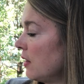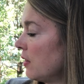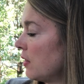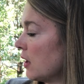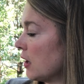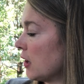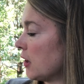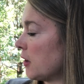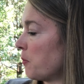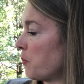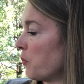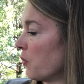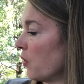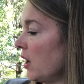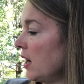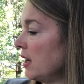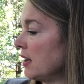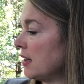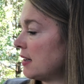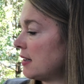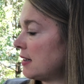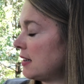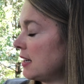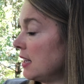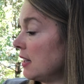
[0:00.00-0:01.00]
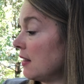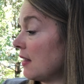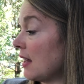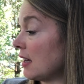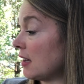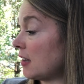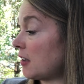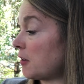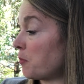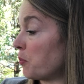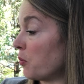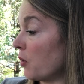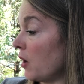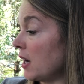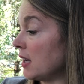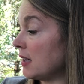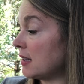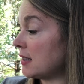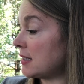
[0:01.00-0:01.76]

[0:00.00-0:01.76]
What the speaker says: that spray